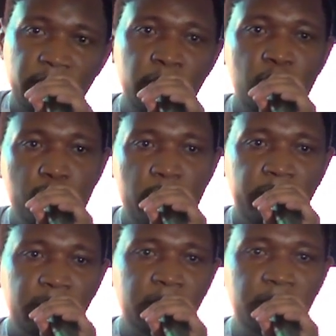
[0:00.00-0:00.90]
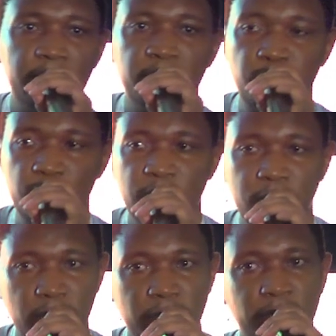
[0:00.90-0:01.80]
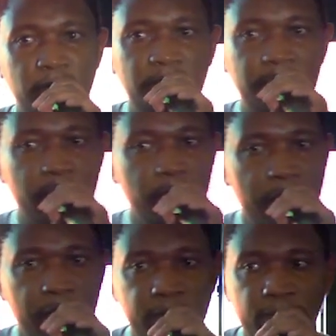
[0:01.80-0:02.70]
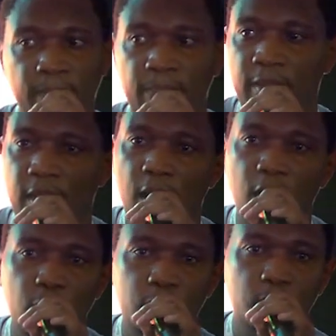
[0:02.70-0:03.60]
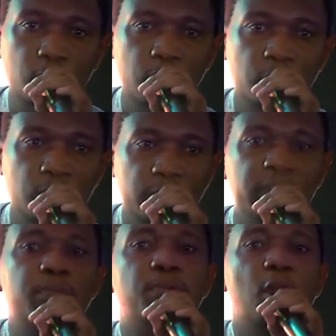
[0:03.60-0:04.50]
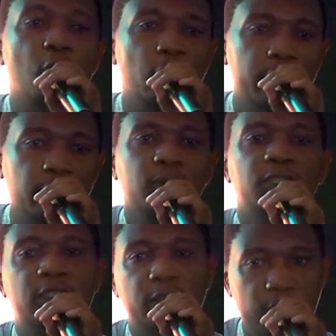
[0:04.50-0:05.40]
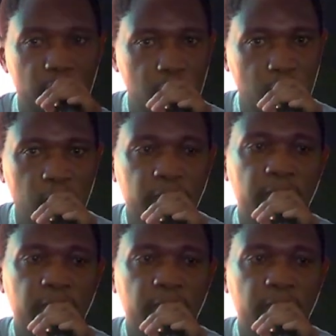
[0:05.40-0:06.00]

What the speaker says: And Kubernetes is responsible for determining how to deploy or schedule